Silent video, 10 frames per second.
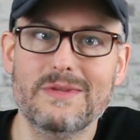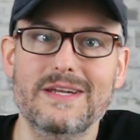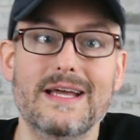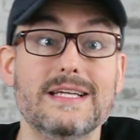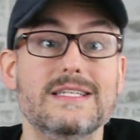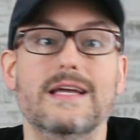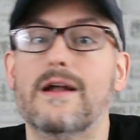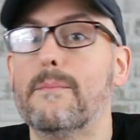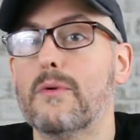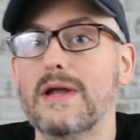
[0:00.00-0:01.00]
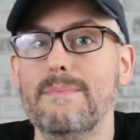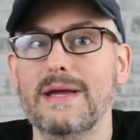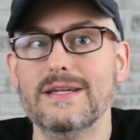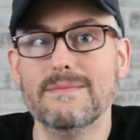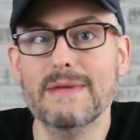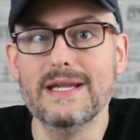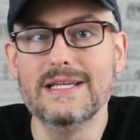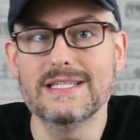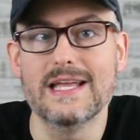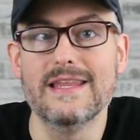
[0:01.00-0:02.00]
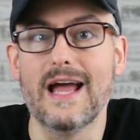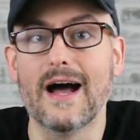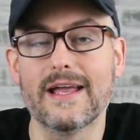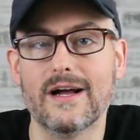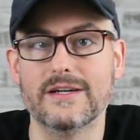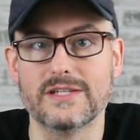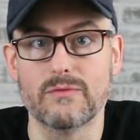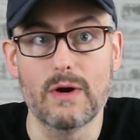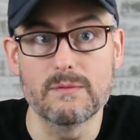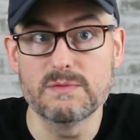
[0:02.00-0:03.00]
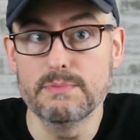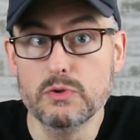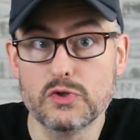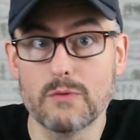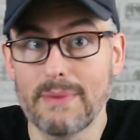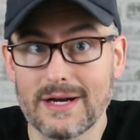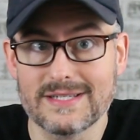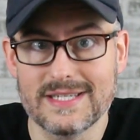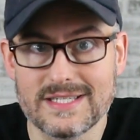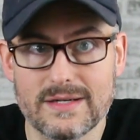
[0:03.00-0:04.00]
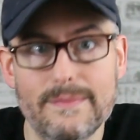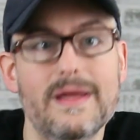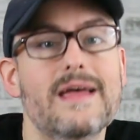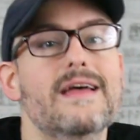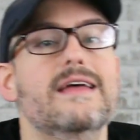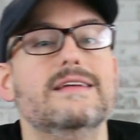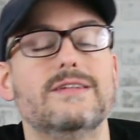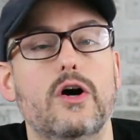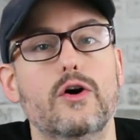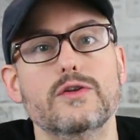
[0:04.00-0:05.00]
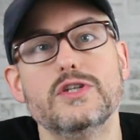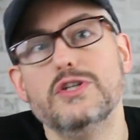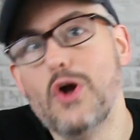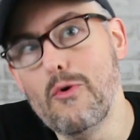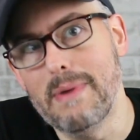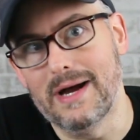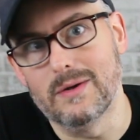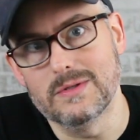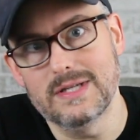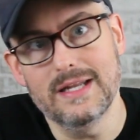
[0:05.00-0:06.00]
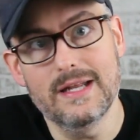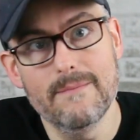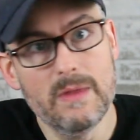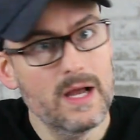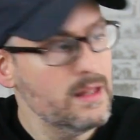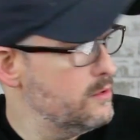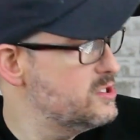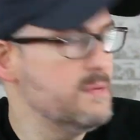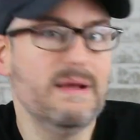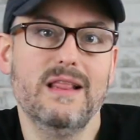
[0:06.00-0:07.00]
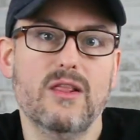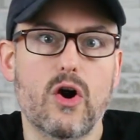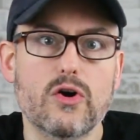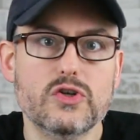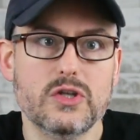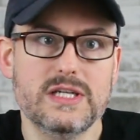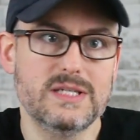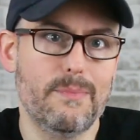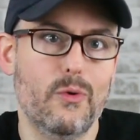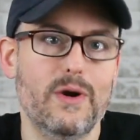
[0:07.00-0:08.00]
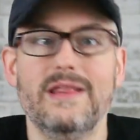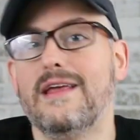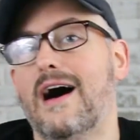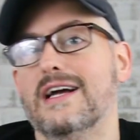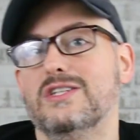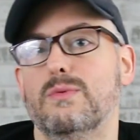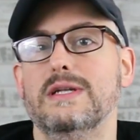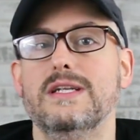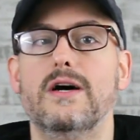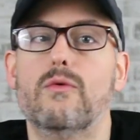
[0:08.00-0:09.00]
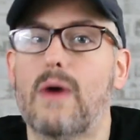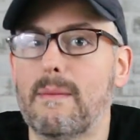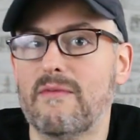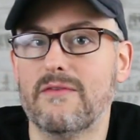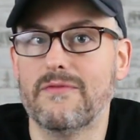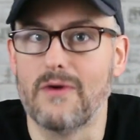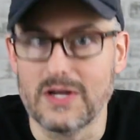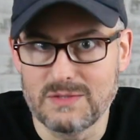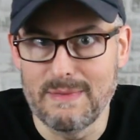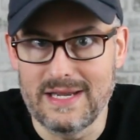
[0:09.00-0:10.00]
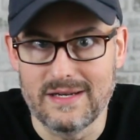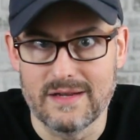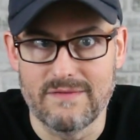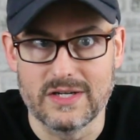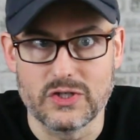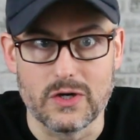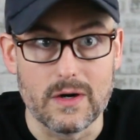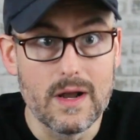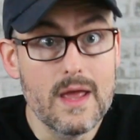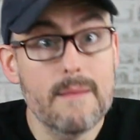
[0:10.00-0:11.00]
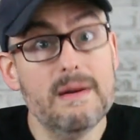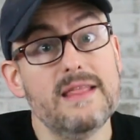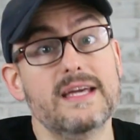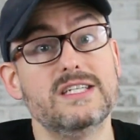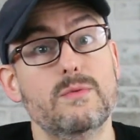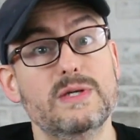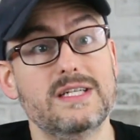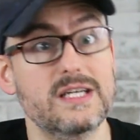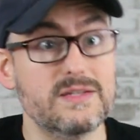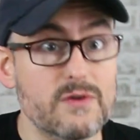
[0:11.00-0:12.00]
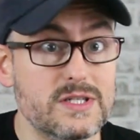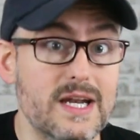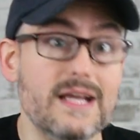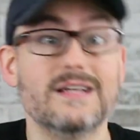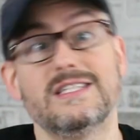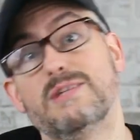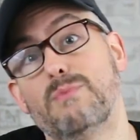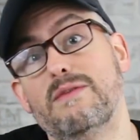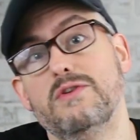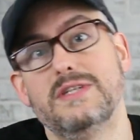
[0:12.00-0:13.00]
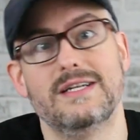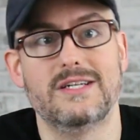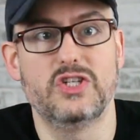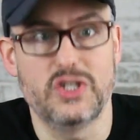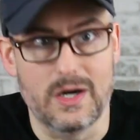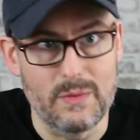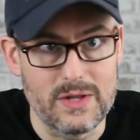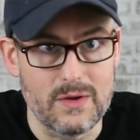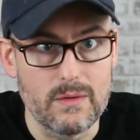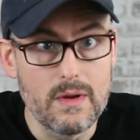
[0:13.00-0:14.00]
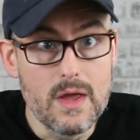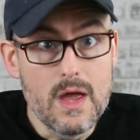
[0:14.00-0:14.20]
The next set of pre-painted minis in the Icons of the Realms booster box system is called Snowbound, and it looks to be largely supporting the Icewind Dale Rime of the Frostmaiden adventure. Many thanks to WizKids for sending us this preview set to share with you.